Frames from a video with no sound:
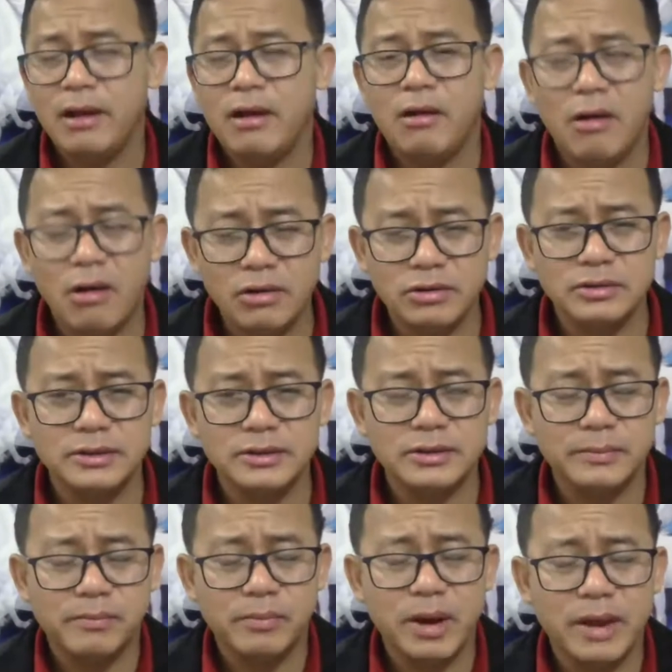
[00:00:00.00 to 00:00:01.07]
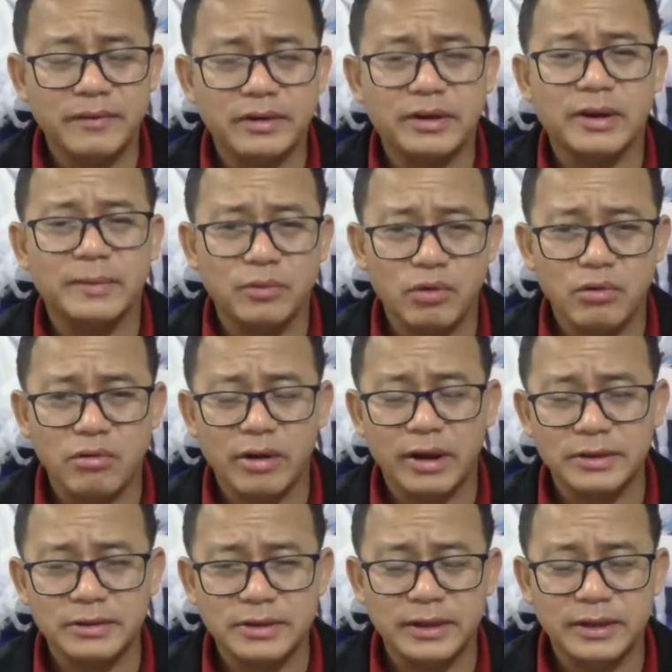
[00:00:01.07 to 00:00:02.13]
Ours is a private
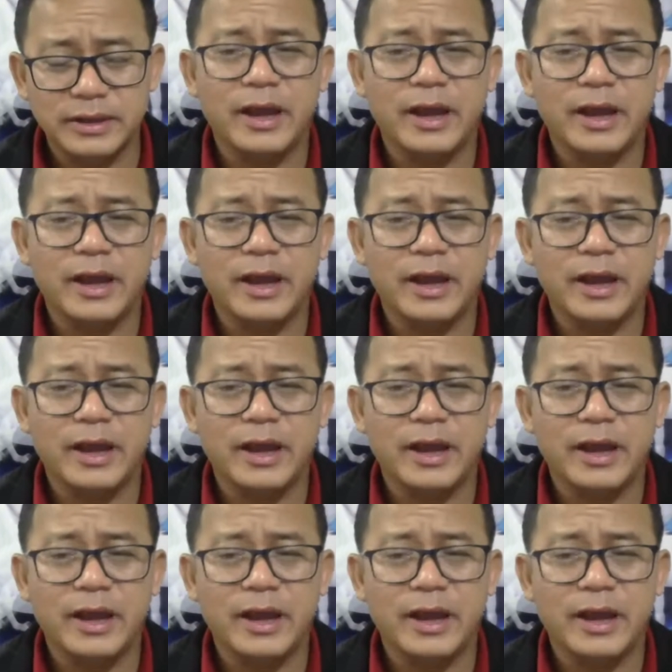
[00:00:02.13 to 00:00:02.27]
cryptocurrency,